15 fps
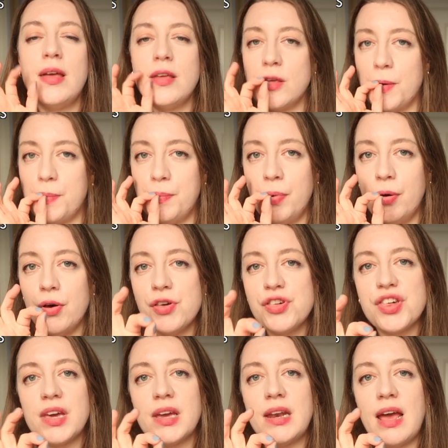You're
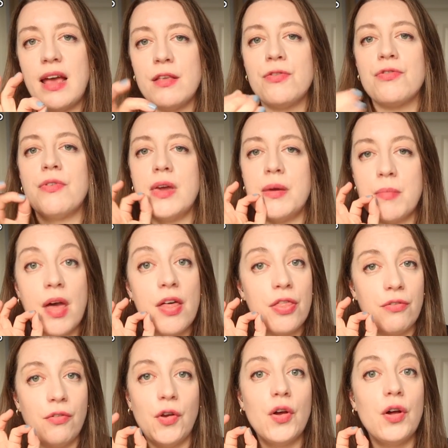pushing an airstream
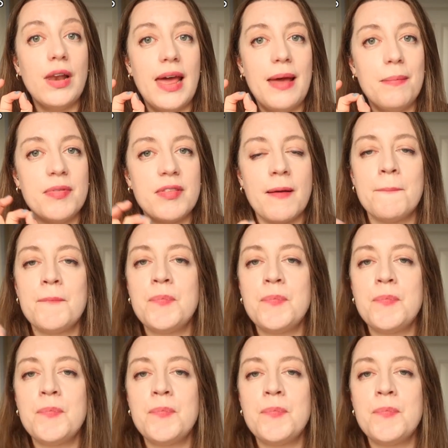through your lips.